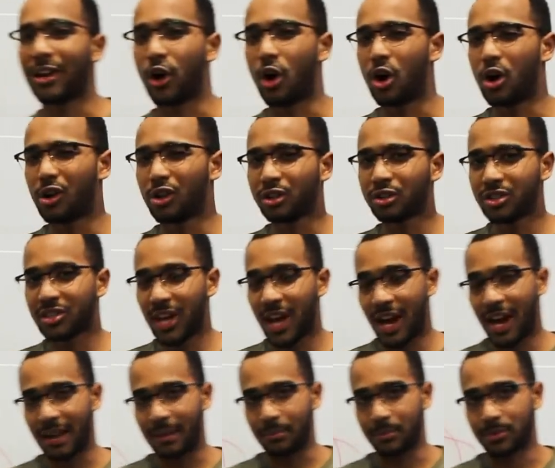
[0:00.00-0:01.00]
at all
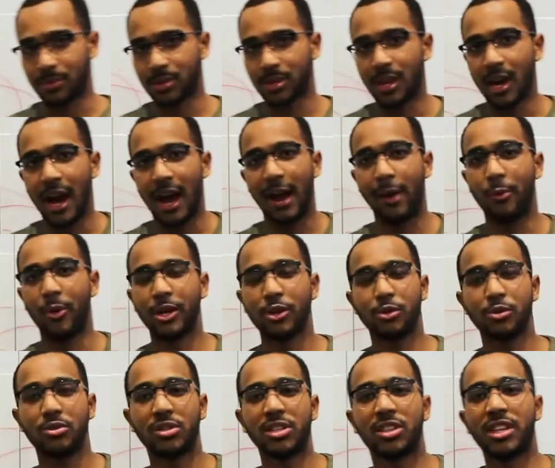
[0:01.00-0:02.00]
times, I want
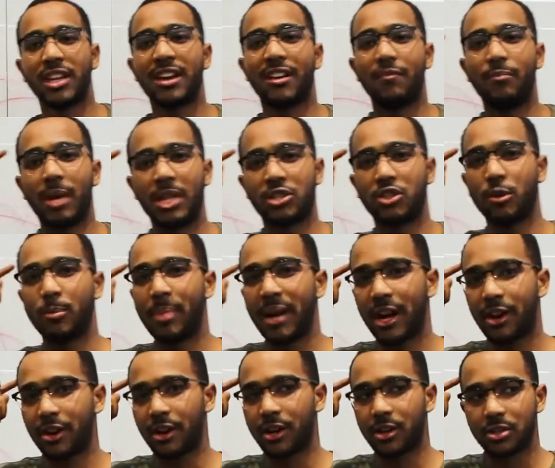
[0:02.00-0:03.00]
you to think of mental
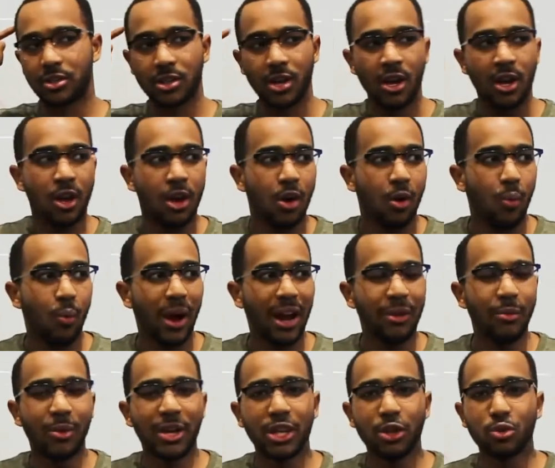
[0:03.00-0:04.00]
barriers.
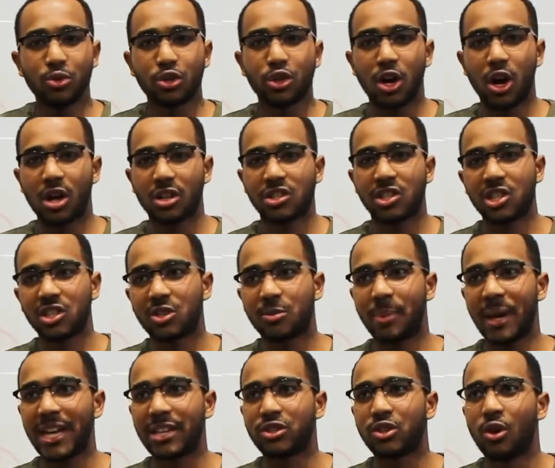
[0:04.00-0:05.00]
When we use constant
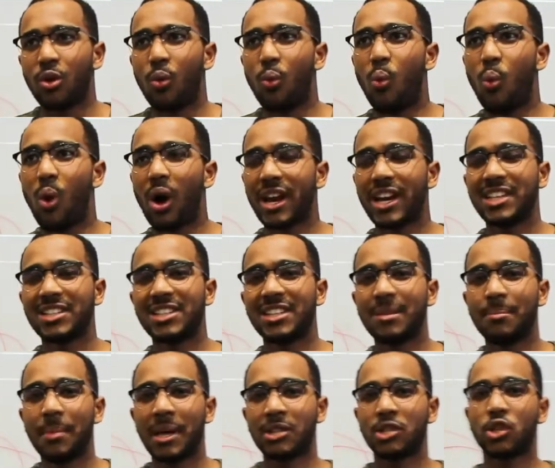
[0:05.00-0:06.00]
space, what is
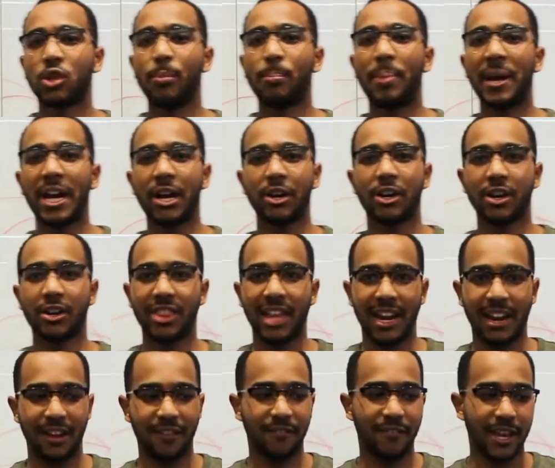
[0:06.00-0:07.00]
the mental barrier
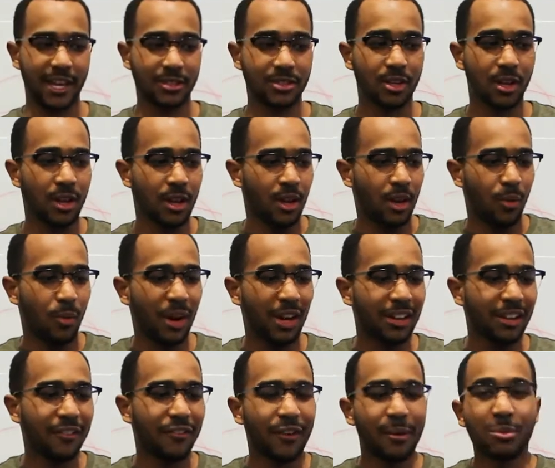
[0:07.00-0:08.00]
that I face?
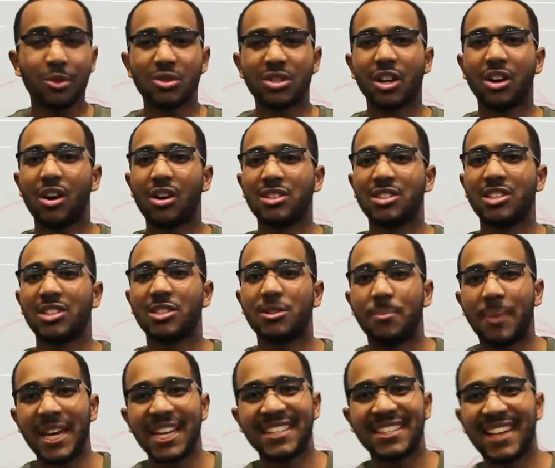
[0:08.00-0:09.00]
Well, if I'm using constant
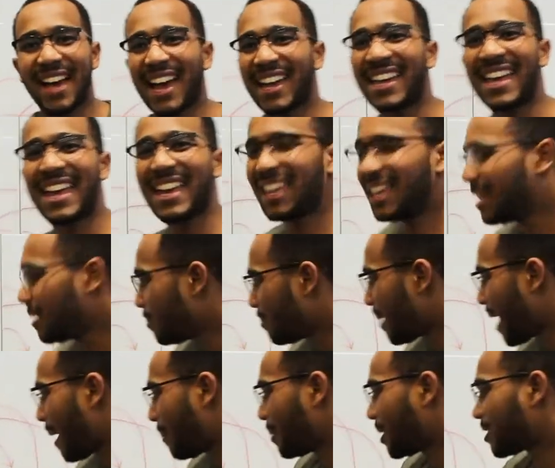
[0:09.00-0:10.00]
space, I can't keep
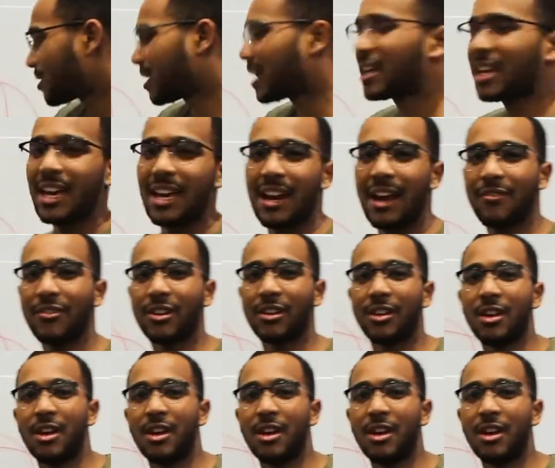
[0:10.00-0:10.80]
mappings. I can't have